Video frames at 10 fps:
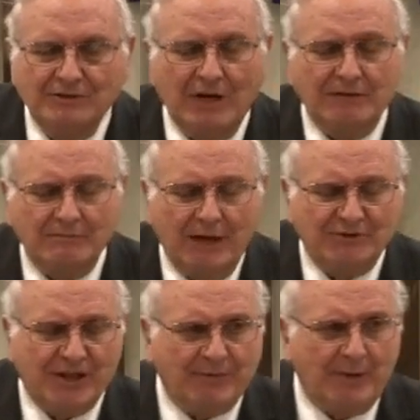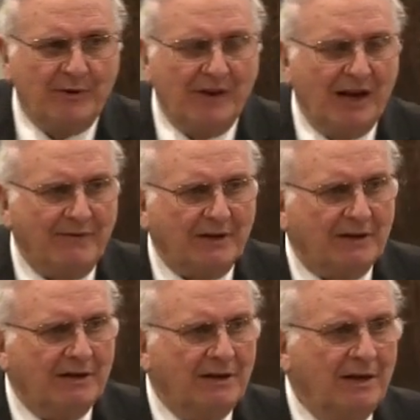uh, uh, September the
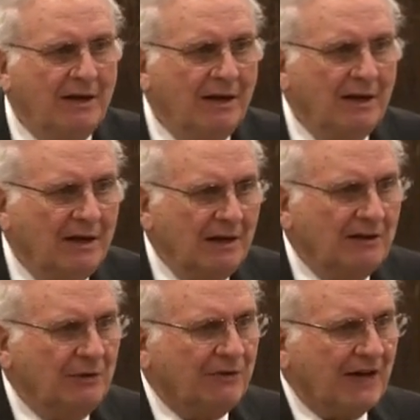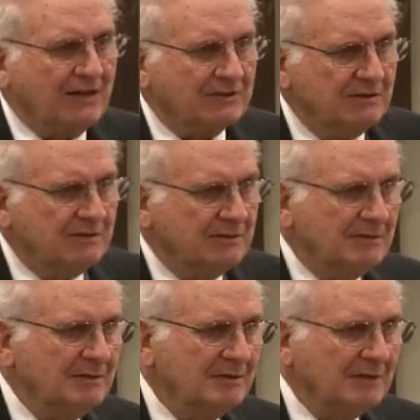11th,
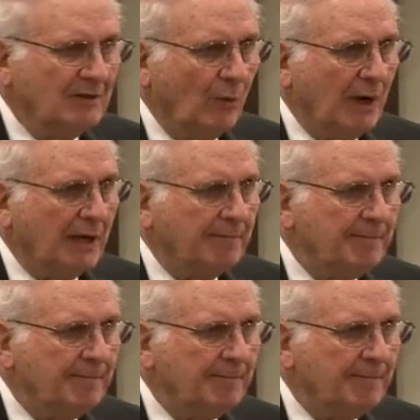2001?